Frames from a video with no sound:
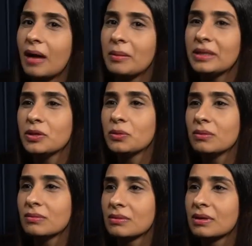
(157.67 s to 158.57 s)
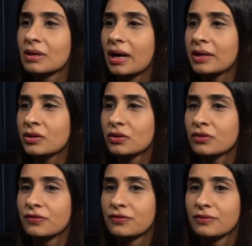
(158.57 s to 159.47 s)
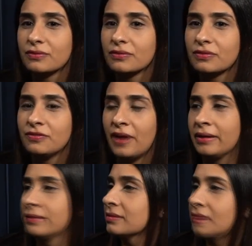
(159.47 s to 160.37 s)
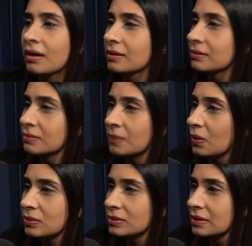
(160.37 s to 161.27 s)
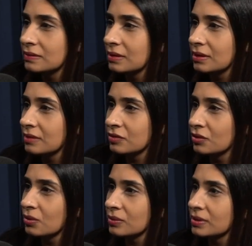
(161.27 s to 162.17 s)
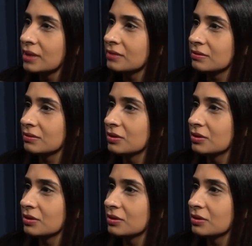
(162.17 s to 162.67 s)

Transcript: mean, you kind of fantasize about these things, that,